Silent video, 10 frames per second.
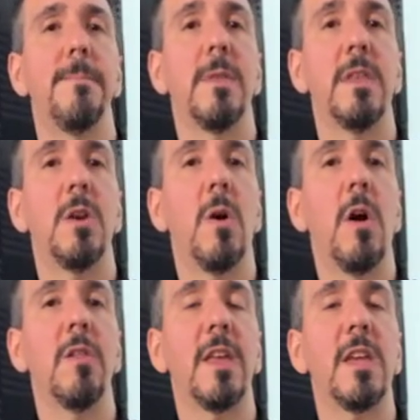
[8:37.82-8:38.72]
you know,
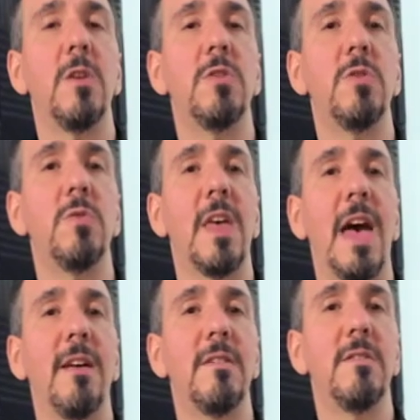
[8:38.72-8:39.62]
I'll link you to
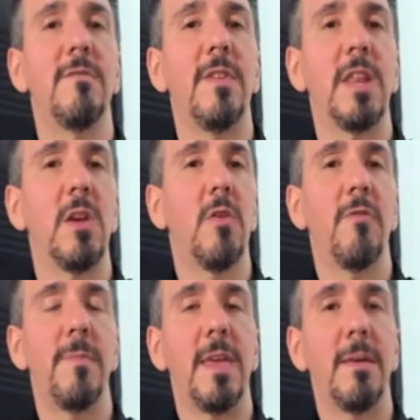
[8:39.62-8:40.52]
that video
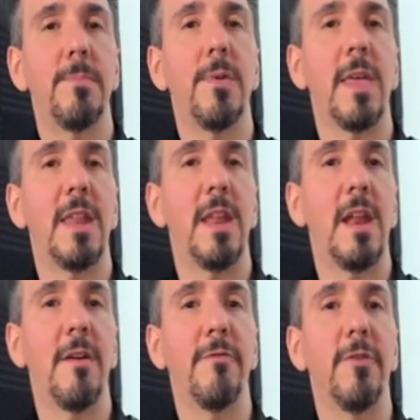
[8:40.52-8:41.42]
of me playing it
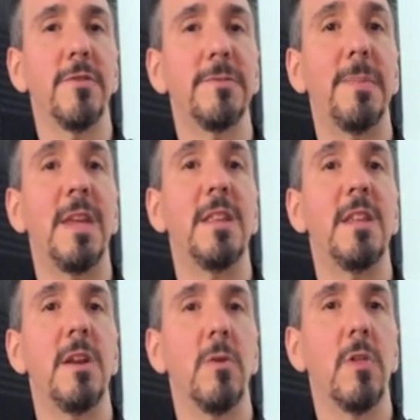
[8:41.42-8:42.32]
at full speed,
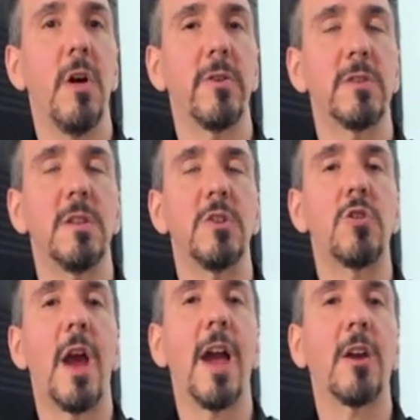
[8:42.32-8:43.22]
you know, along to the
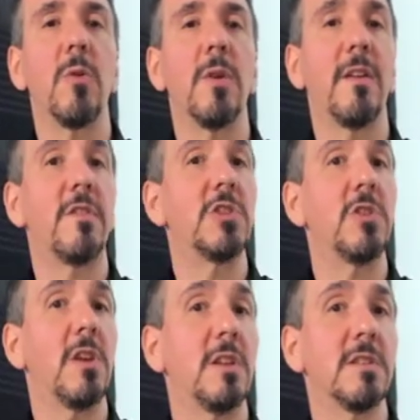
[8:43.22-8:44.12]
track or whatever,
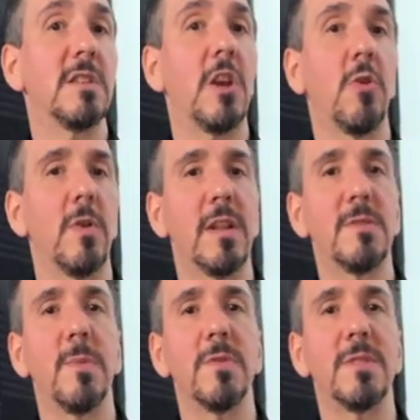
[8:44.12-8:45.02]
so you can just hear what it's
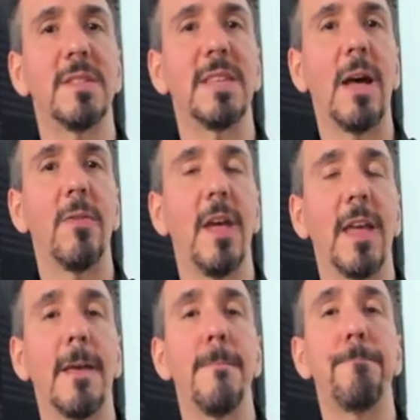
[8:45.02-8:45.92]
supposed to sound
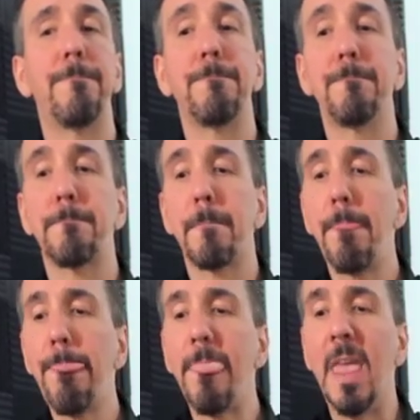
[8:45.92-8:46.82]
like.
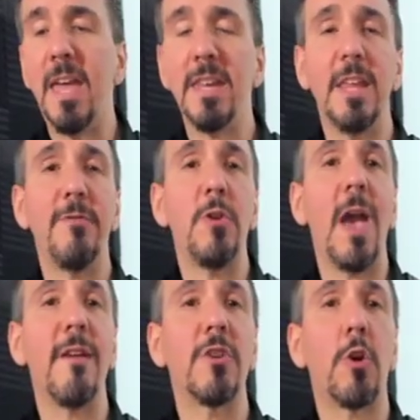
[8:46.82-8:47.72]
And if you
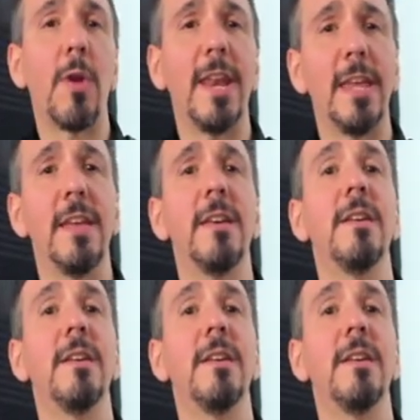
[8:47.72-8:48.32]
haven't already,